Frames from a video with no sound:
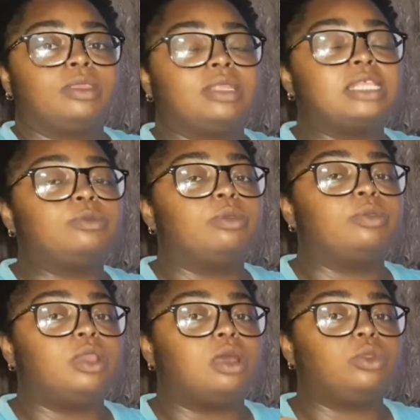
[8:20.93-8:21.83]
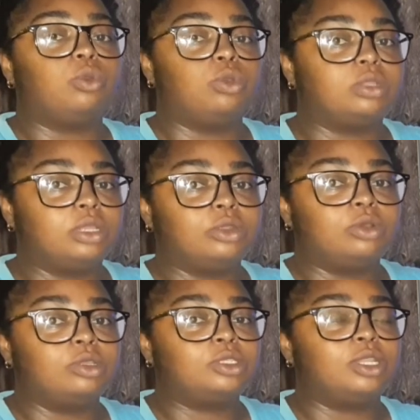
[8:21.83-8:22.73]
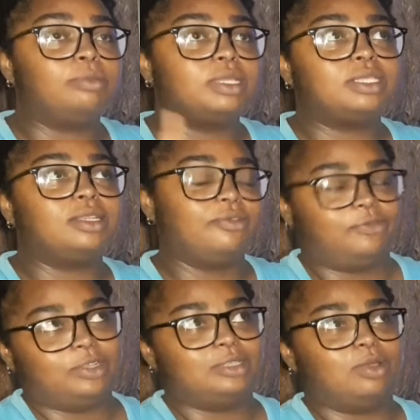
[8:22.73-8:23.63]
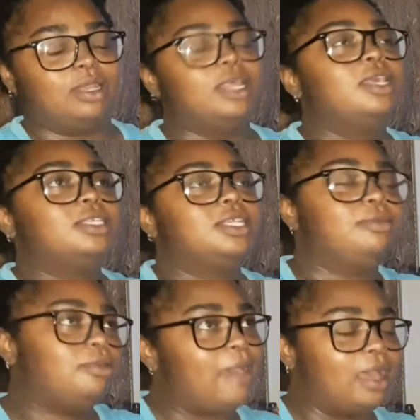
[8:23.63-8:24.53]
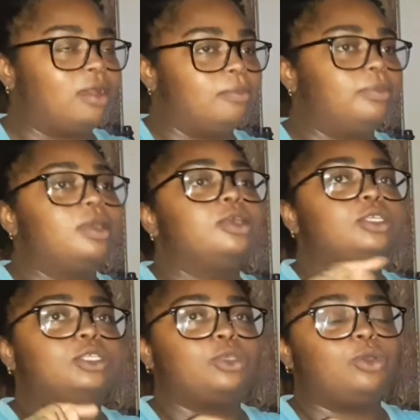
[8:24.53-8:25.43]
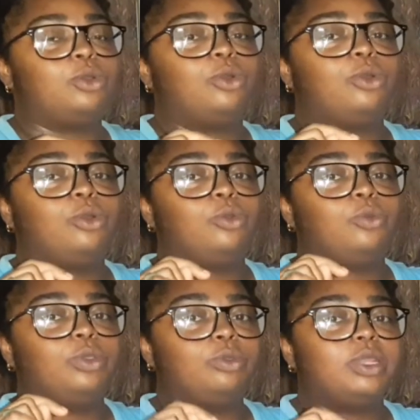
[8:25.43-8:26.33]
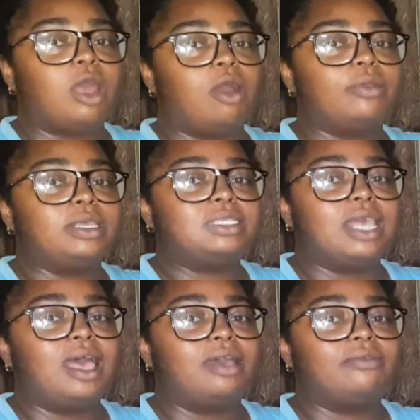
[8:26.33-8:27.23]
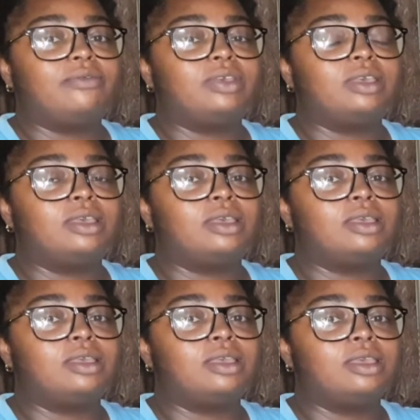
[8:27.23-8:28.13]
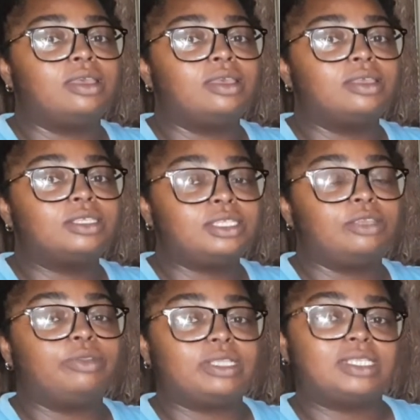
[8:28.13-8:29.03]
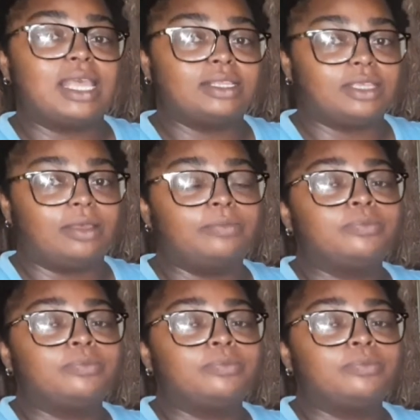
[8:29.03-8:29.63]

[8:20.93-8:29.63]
That's when we got older though. So let me take the first one. So let me back up. So we would always have Secret Santa,